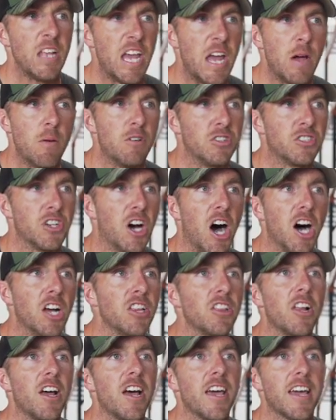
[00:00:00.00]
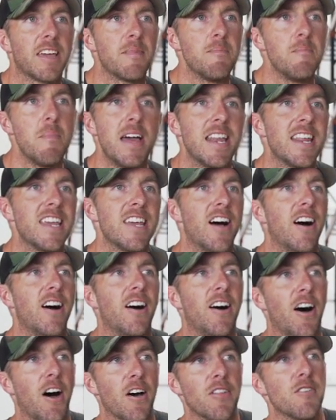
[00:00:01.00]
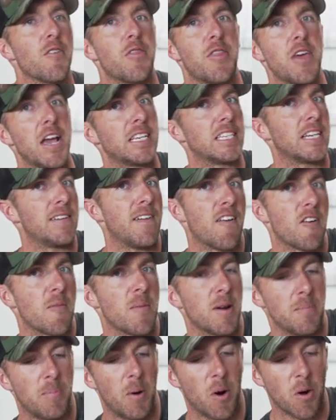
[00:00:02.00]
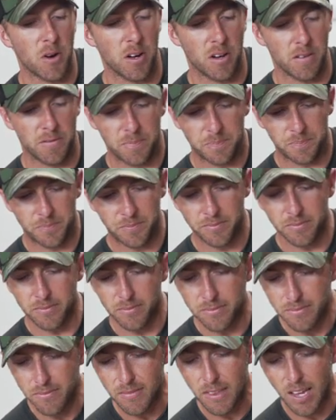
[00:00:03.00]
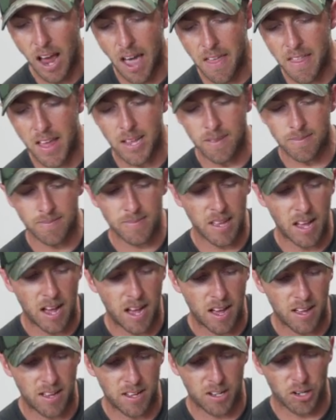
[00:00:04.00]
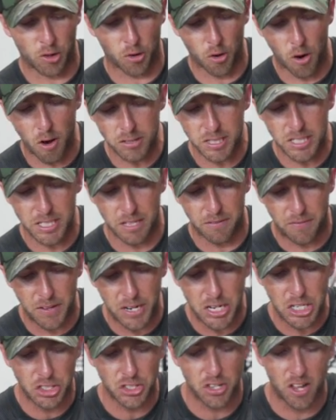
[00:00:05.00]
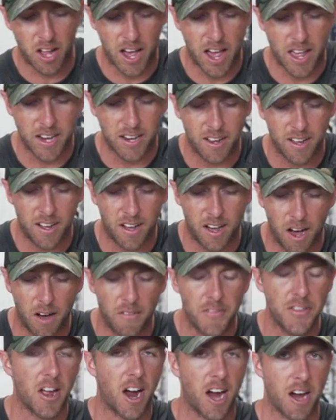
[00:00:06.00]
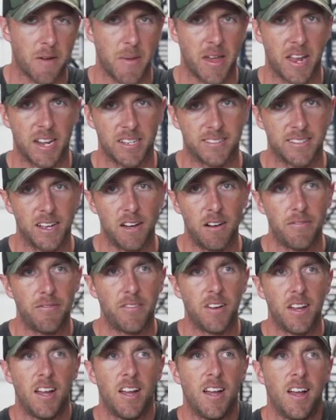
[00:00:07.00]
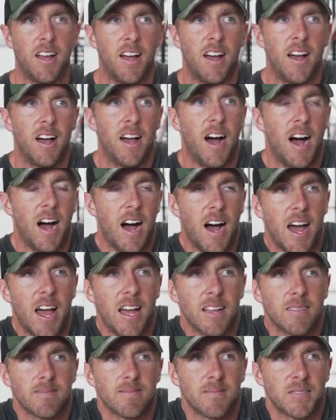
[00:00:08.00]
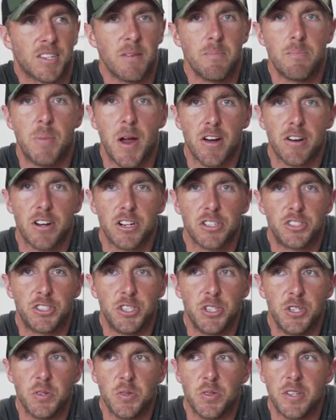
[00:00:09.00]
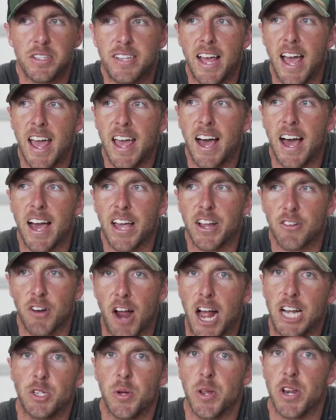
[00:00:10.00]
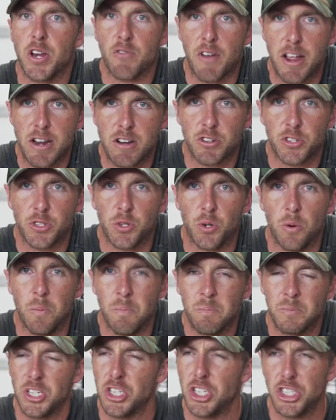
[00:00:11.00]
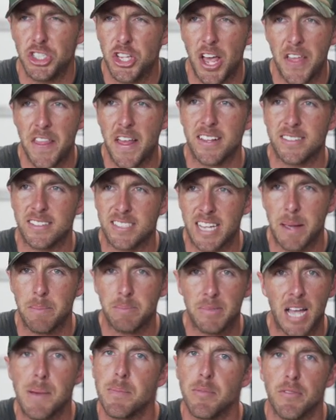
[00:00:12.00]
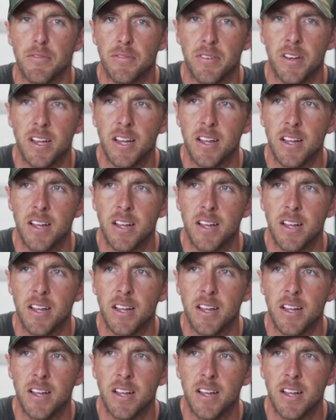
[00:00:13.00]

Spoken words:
it was unlike many other things I've ever been a part of. And then crossing the finish line of the Ironman itself, I compared it to the day I graduated Ranger School. It just had that same type of,